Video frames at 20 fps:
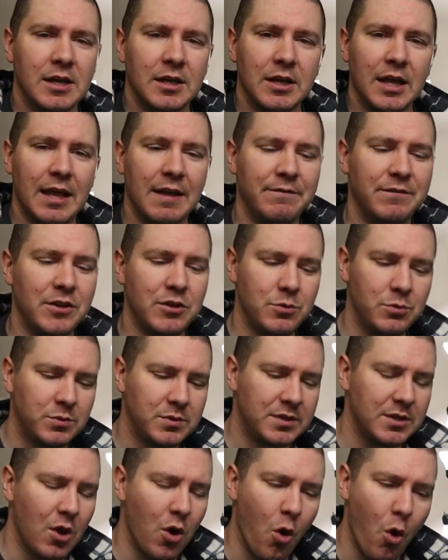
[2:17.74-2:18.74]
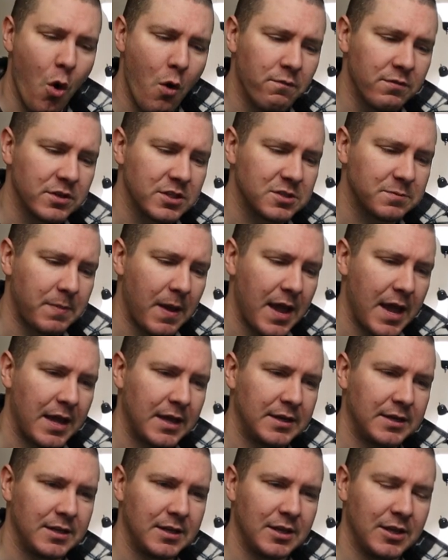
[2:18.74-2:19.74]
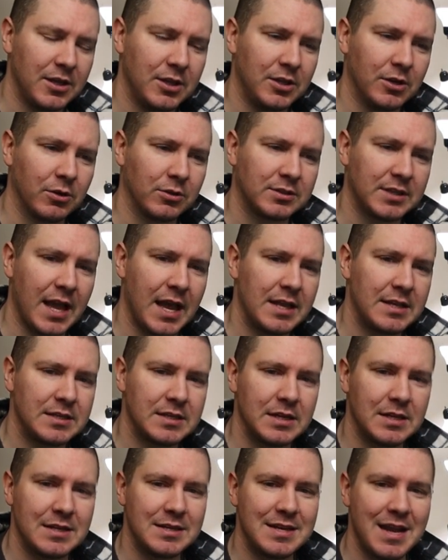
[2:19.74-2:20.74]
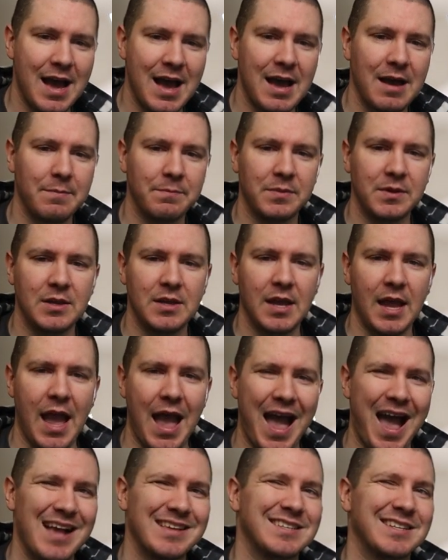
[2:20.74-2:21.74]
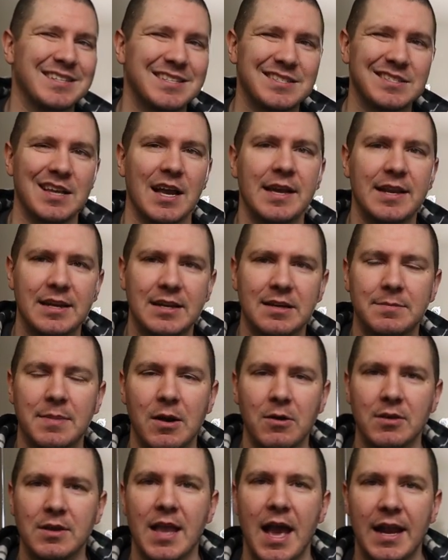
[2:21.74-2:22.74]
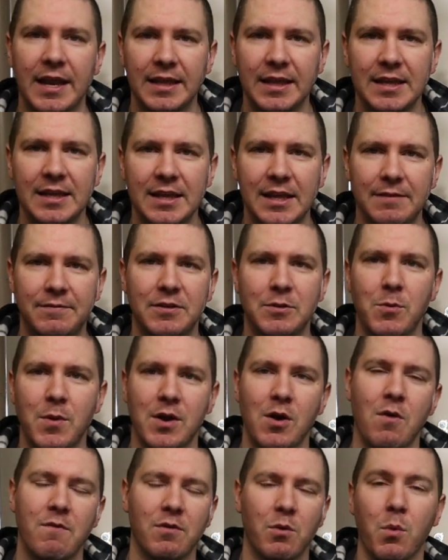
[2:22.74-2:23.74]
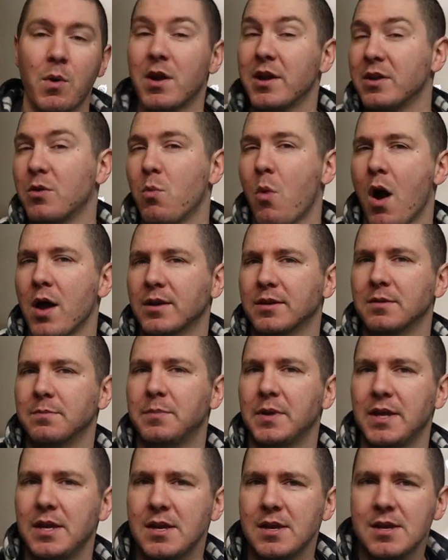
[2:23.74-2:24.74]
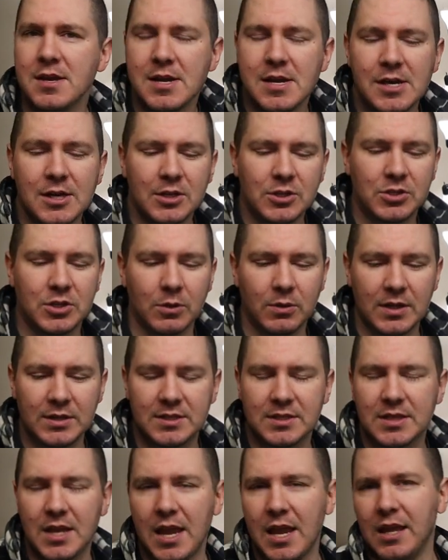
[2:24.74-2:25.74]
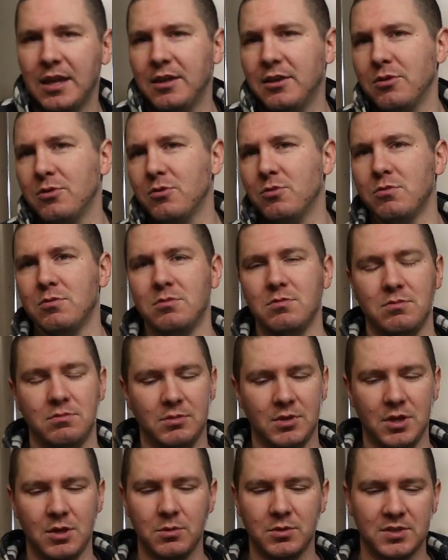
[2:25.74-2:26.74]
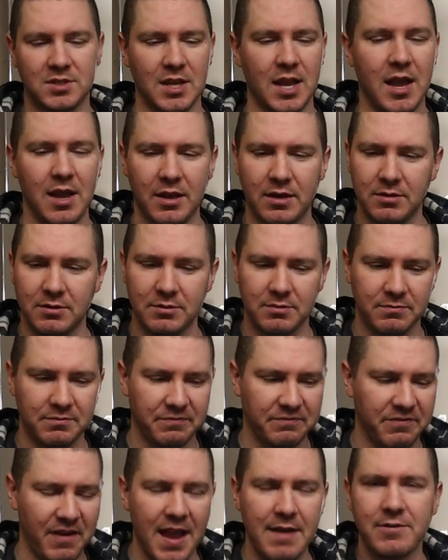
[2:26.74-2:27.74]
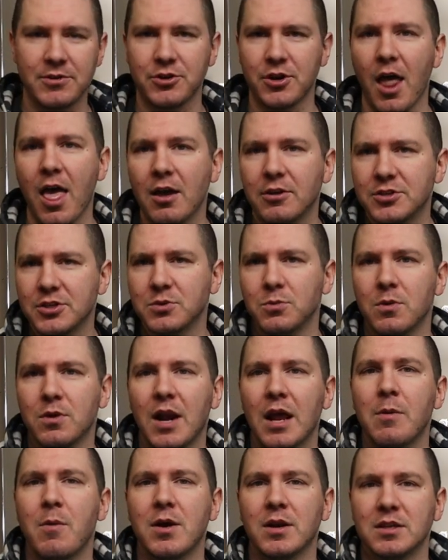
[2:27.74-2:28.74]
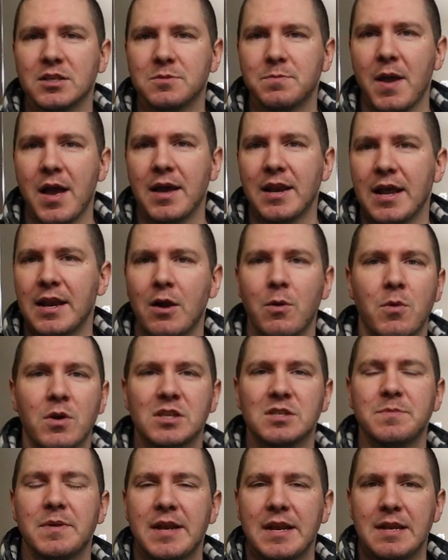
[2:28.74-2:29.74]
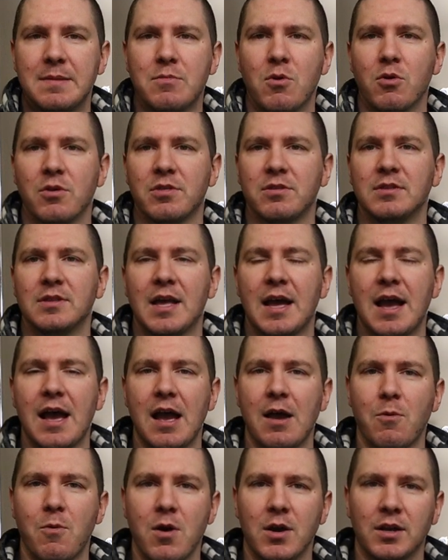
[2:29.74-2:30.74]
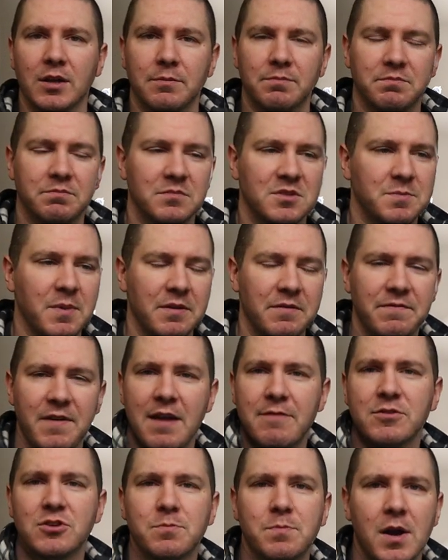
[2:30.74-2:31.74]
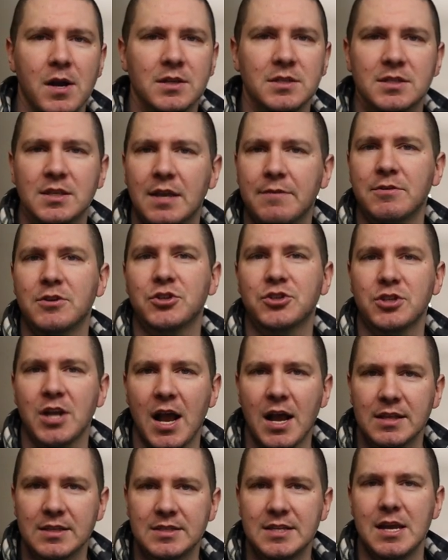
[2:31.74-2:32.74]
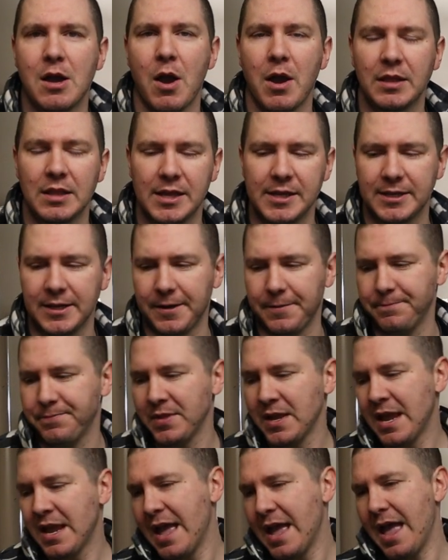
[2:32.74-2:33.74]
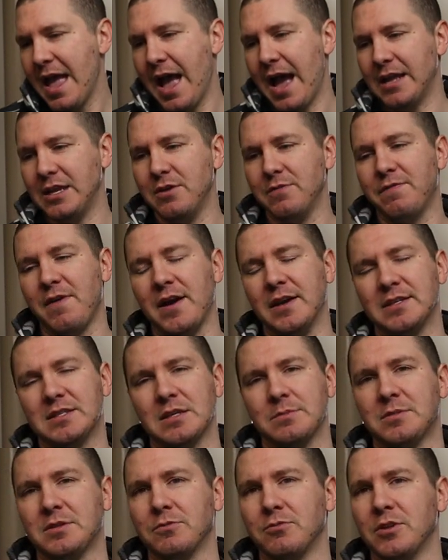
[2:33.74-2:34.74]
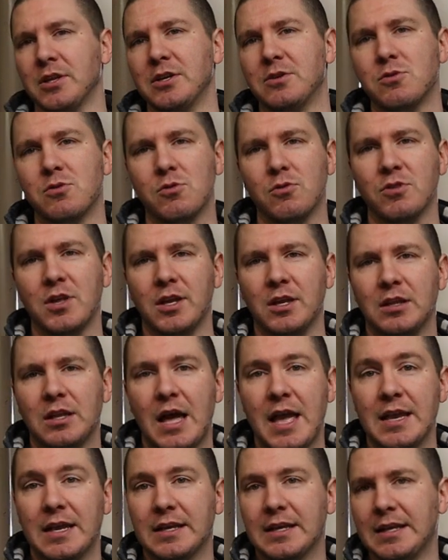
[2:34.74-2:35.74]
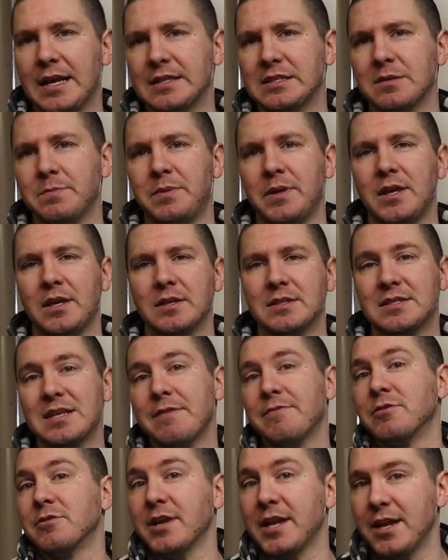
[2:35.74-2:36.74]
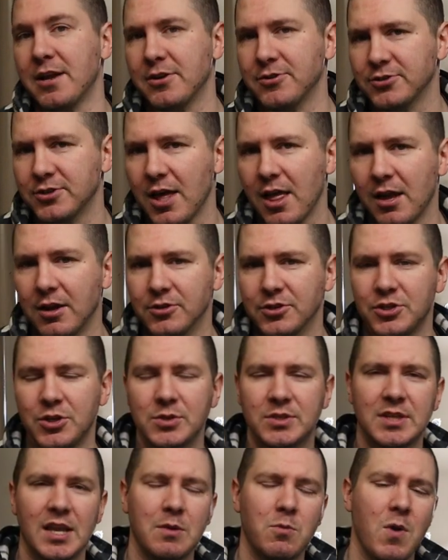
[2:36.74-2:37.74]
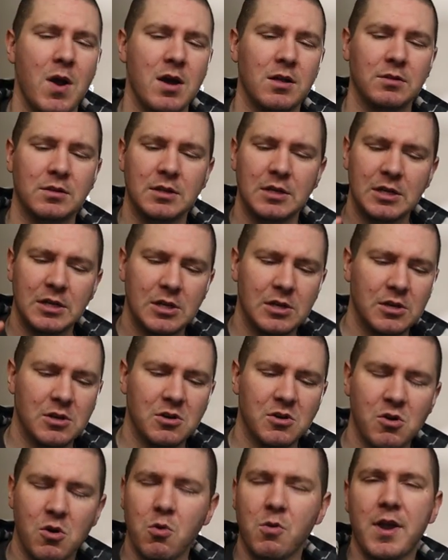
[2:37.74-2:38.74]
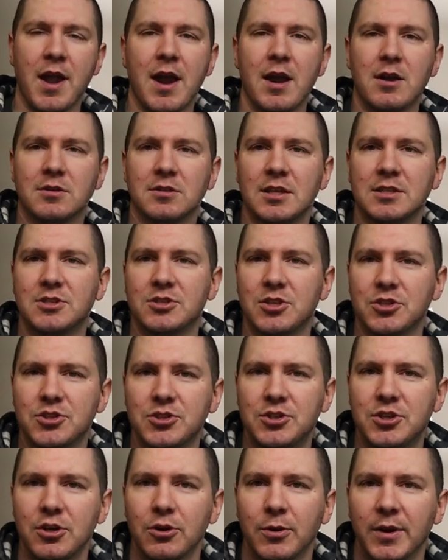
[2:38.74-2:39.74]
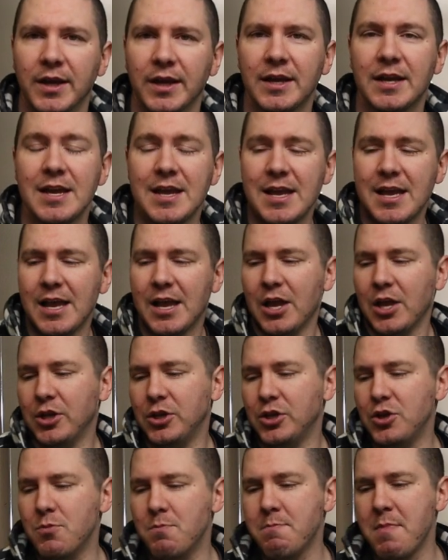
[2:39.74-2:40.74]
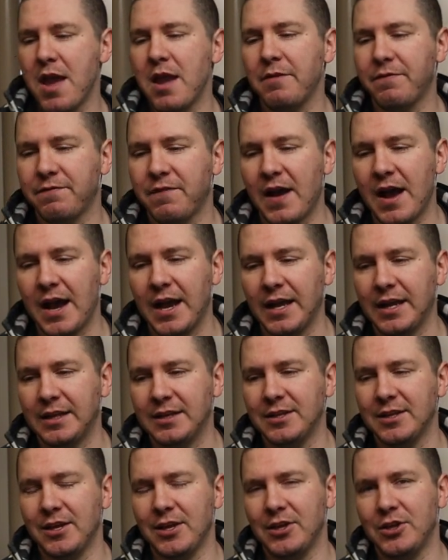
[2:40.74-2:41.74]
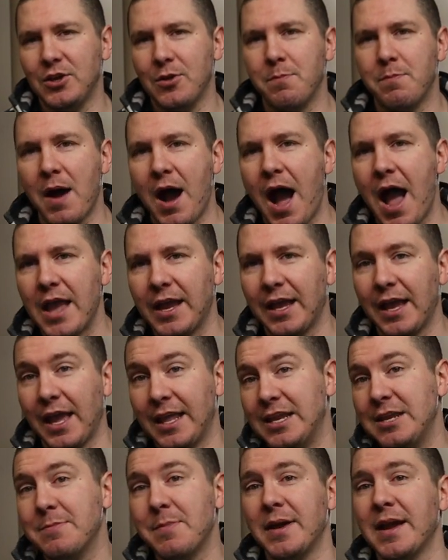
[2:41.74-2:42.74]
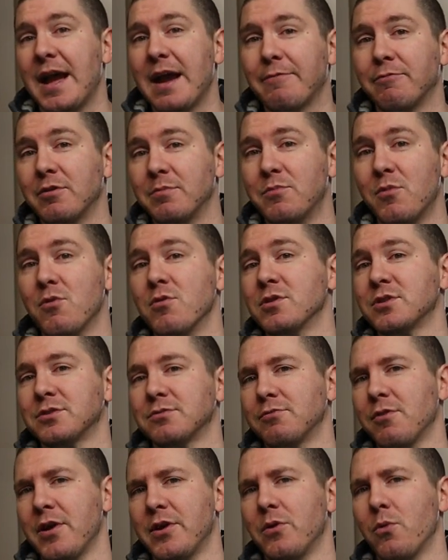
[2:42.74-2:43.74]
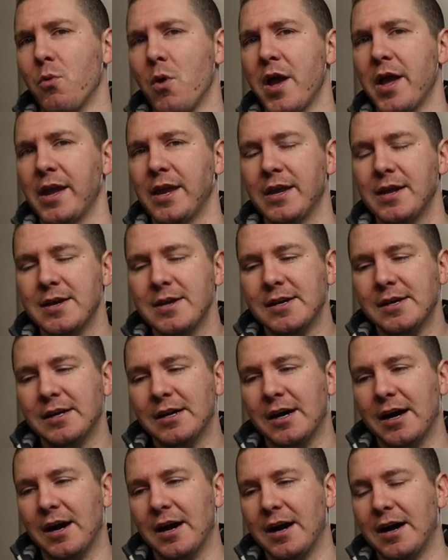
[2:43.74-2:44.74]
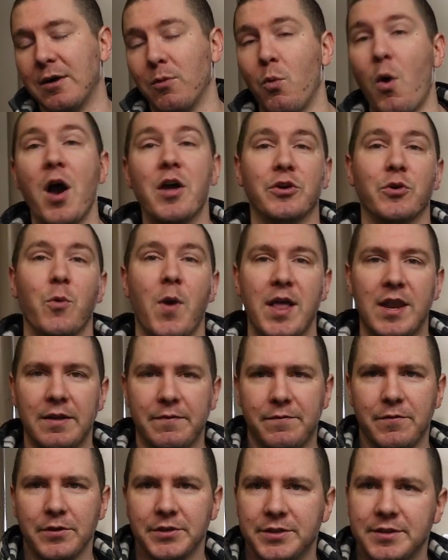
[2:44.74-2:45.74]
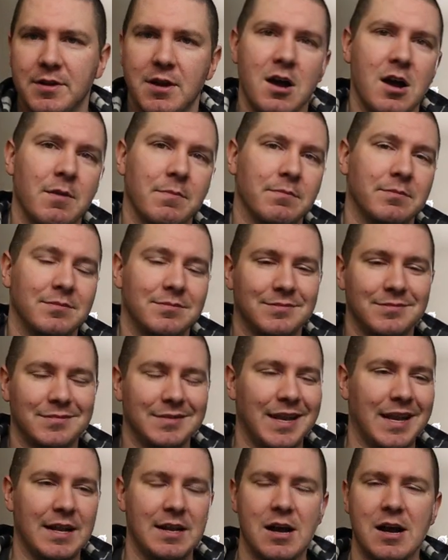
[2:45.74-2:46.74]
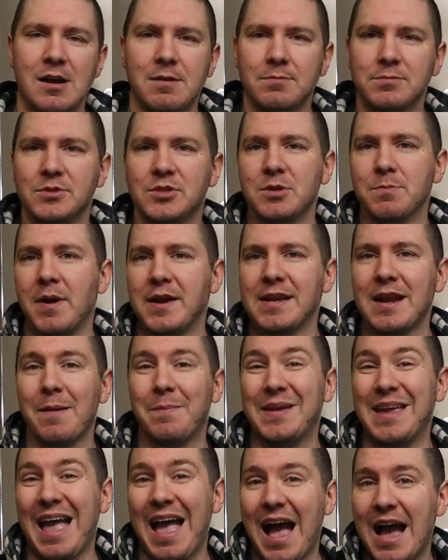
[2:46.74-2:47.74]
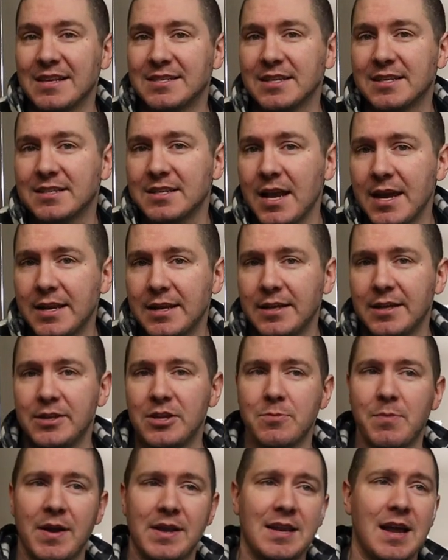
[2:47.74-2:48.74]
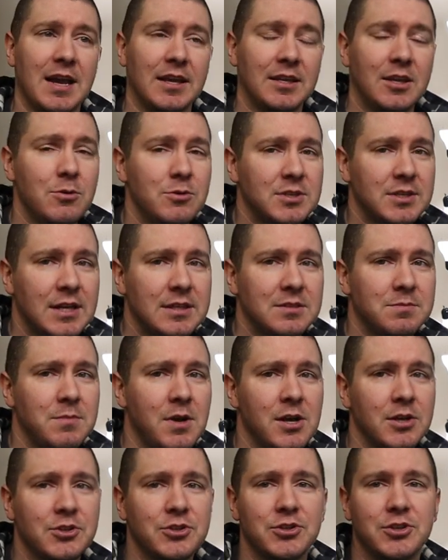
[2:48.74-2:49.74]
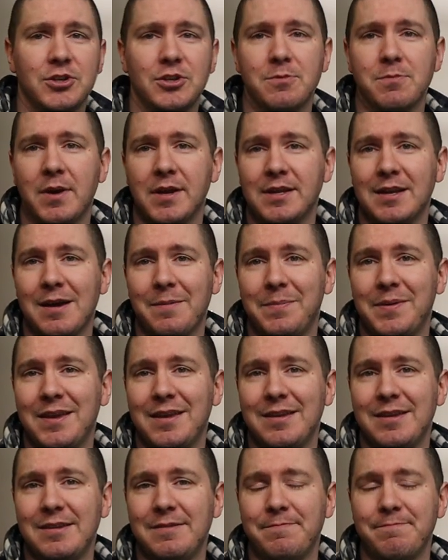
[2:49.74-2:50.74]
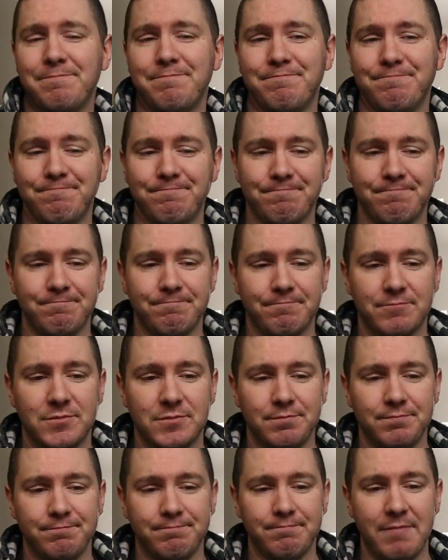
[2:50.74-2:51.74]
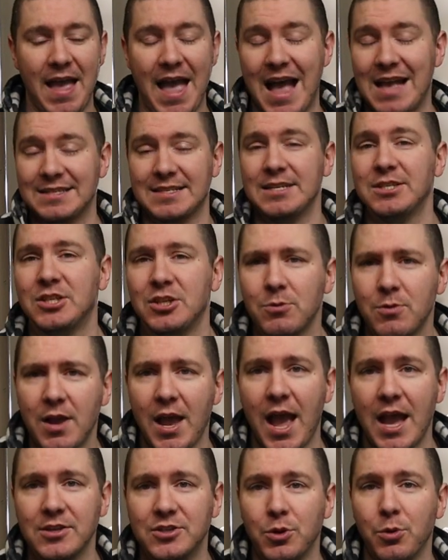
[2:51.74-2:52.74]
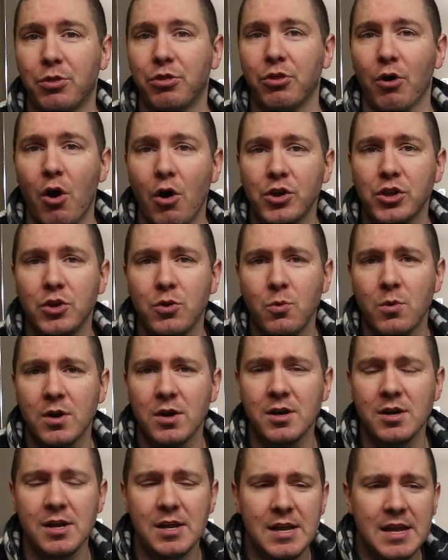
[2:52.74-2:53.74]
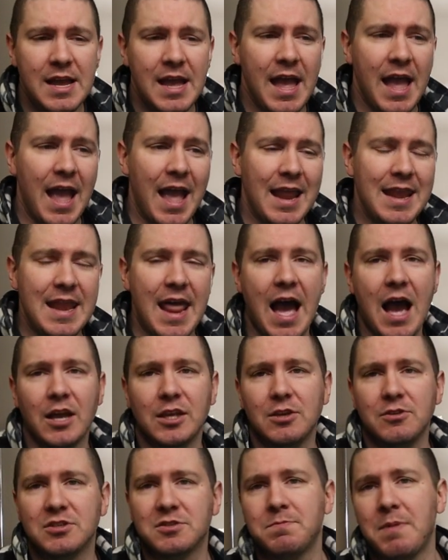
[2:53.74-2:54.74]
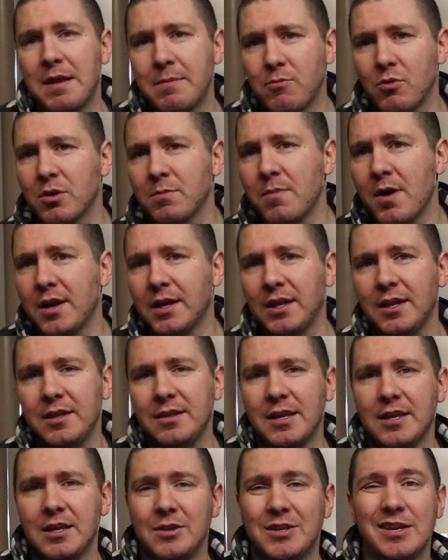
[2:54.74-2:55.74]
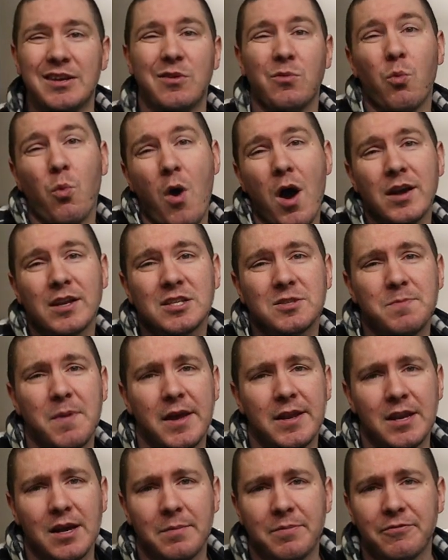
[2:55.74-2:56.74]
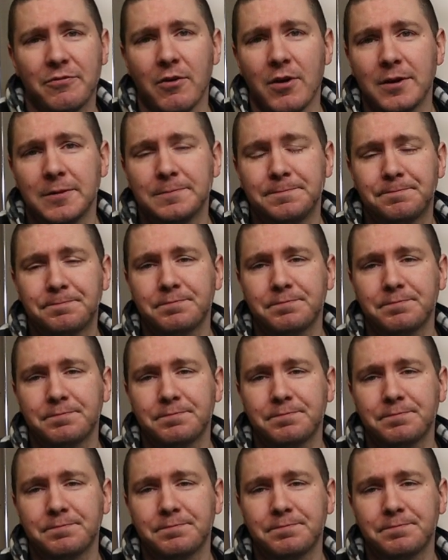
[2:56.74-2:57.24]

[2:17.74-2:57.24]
If you overspend, you'll tend to not be as excited about getting it if you went over where you wanted to be. So let's say you you set $500 is what I want to spend. I don't want to spend any more than that. I want to spend 500 bucks, give it a shot, see how I like it. And you find something really cool that you like and it ends up being 7 or $800 and you say, "Well, who cares? Let's just do it." you may find you buy it and you might have remorse right away uh, while you're waiting for it to come. It comes, you might not be as excited, you might not use it as much, you might not be as into it as you thought you were, and now you spent more money that you didn't want to spend up front,